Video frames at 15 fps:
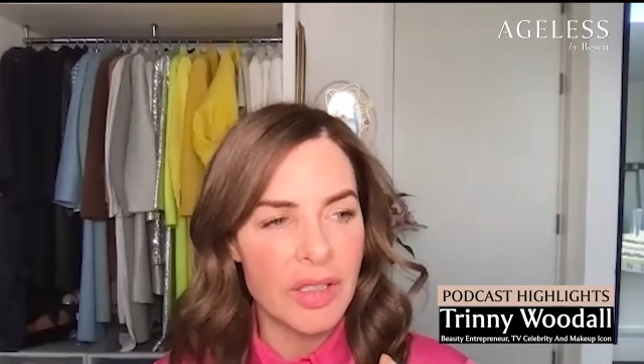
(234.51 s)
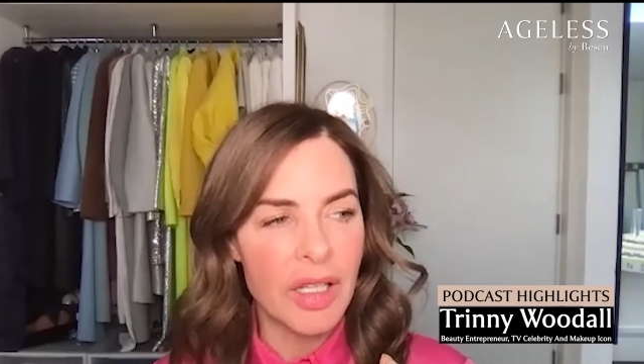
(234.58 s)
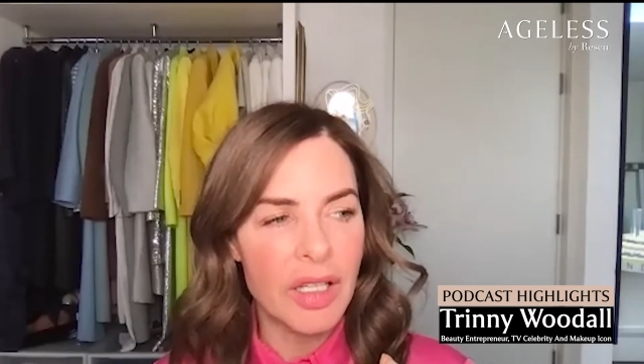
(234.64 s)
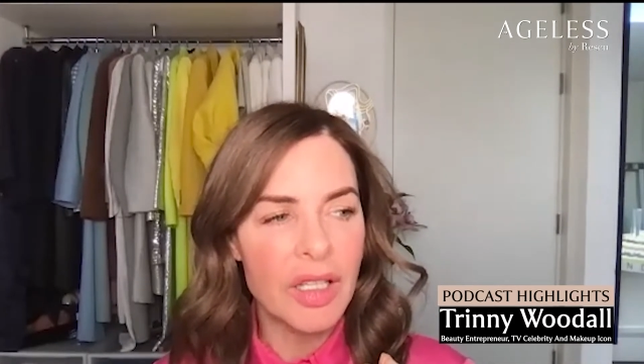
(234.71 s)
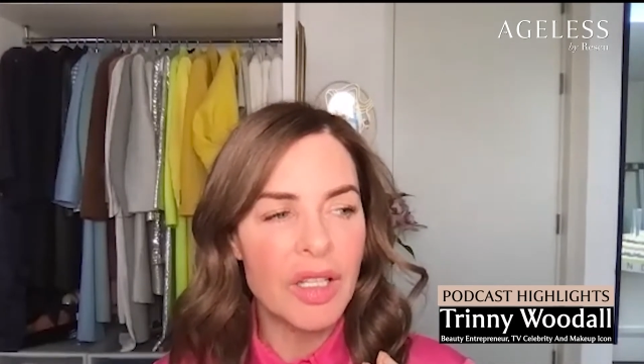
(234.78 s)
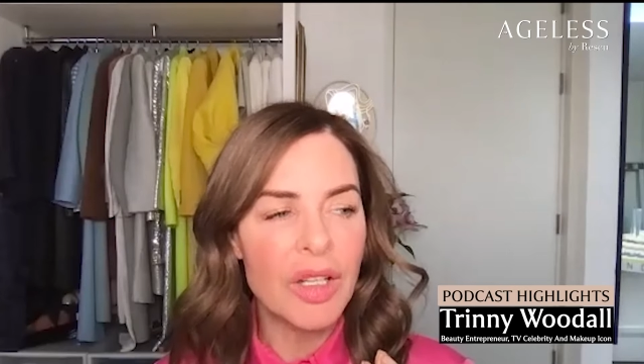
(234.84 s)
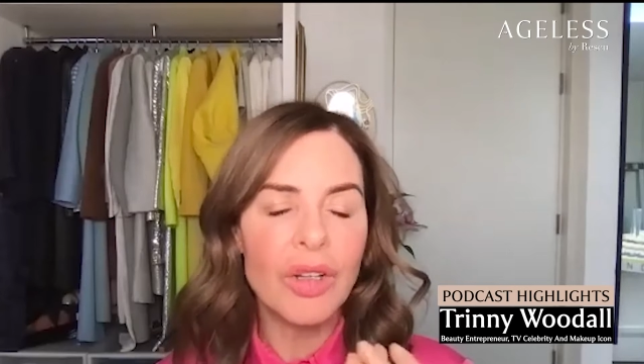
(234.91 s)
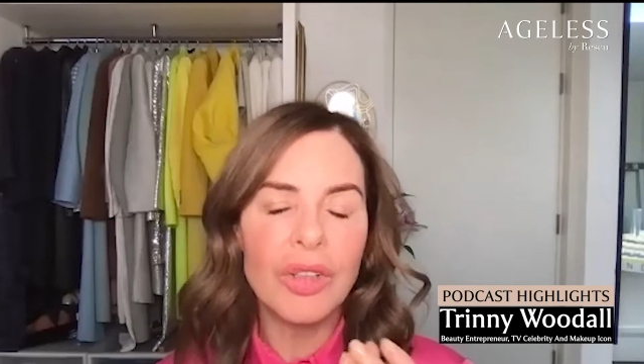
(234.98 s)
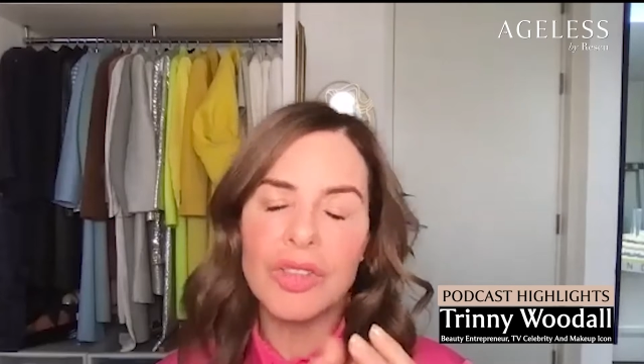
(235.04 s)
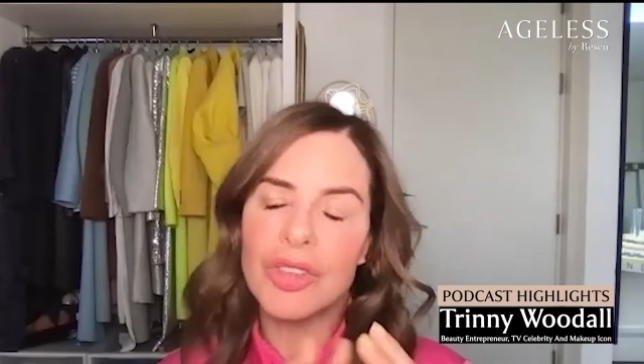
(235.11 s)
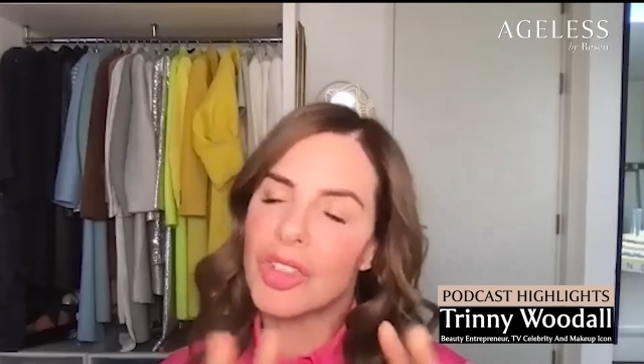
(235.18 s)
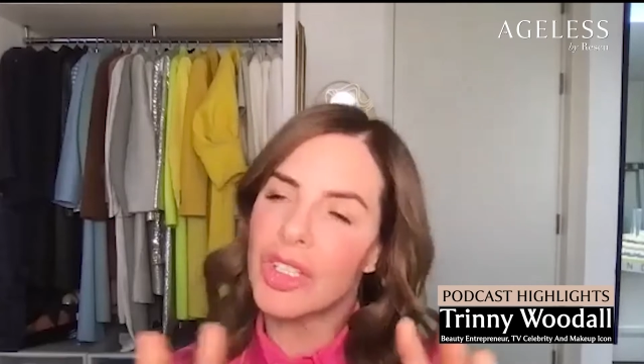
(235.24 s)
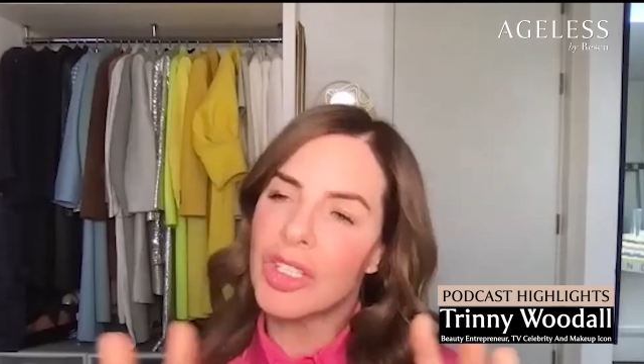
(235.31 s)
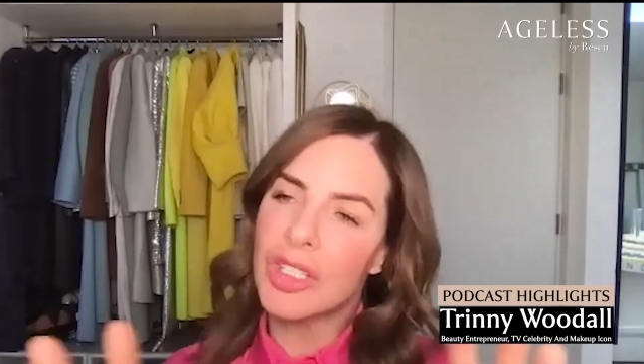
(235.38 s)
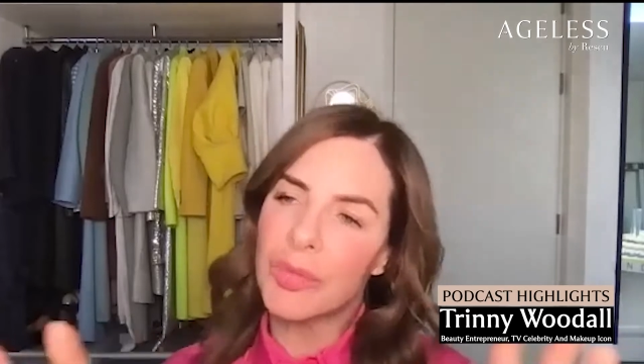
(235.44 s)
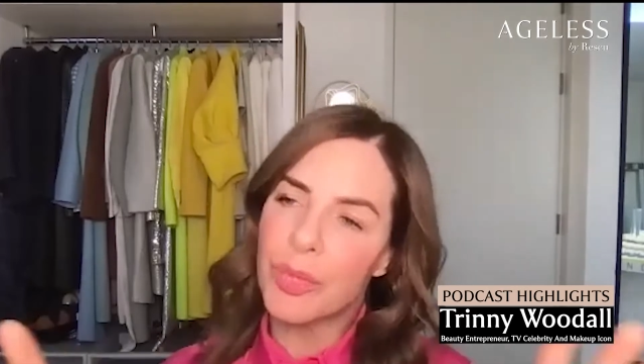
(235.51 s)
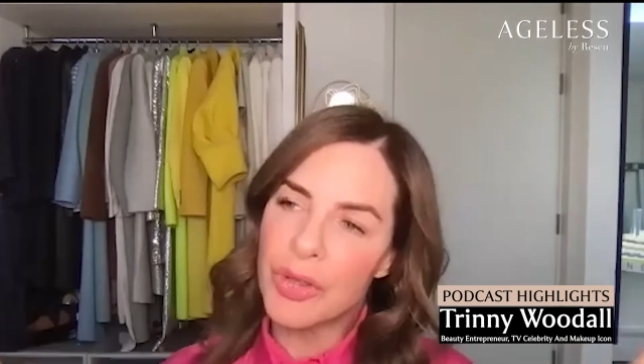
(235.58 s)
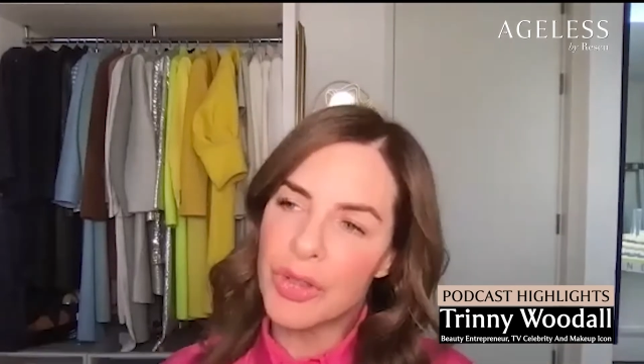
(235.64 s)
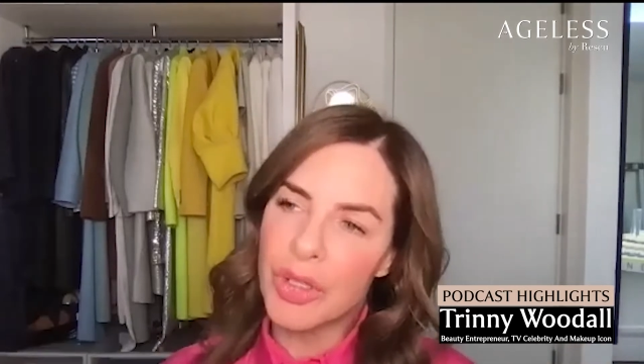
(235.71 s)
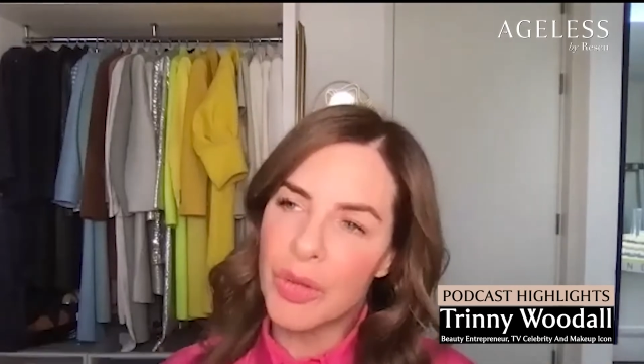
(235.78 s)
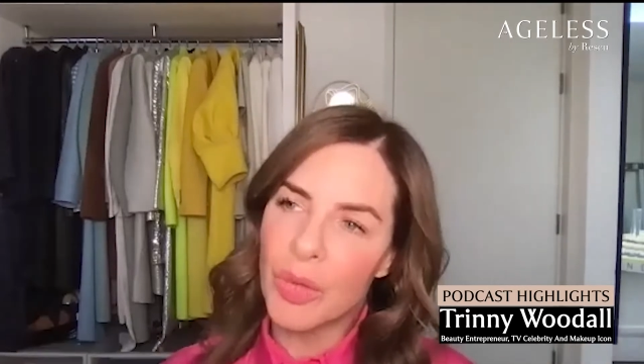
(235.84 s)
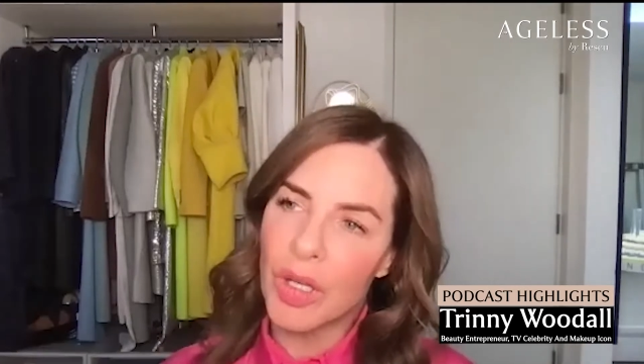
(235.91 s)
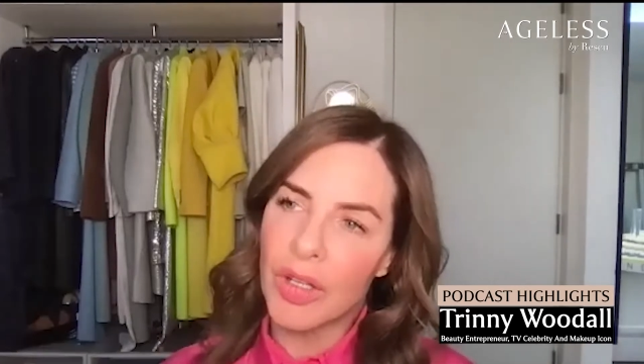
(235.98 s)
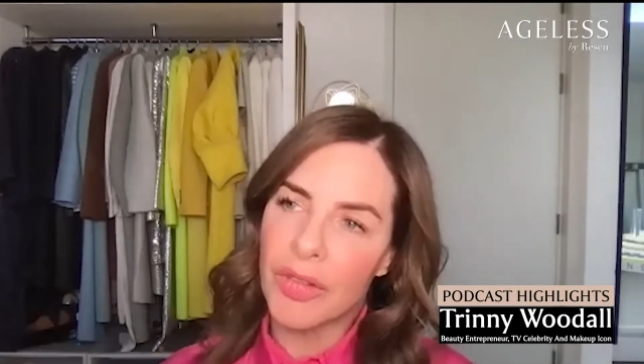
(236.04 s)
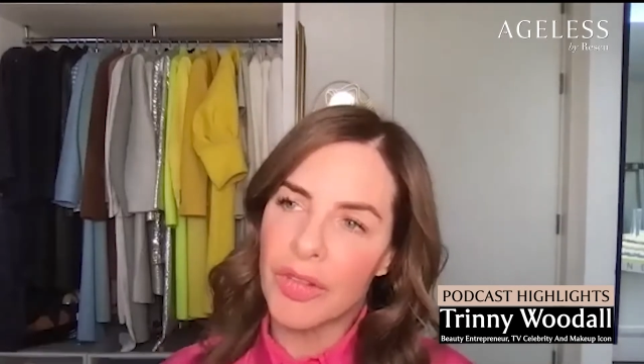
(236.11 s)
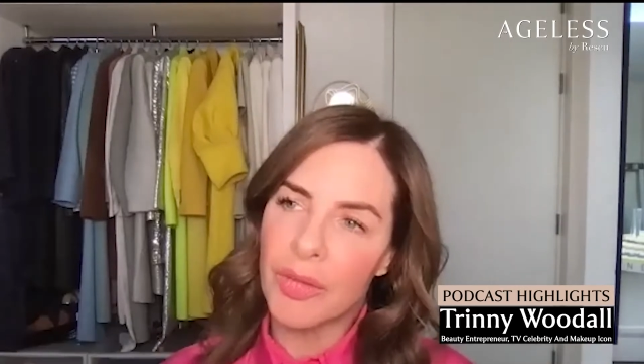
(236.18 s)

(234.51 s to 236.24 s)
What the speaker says: a lot in the beauty world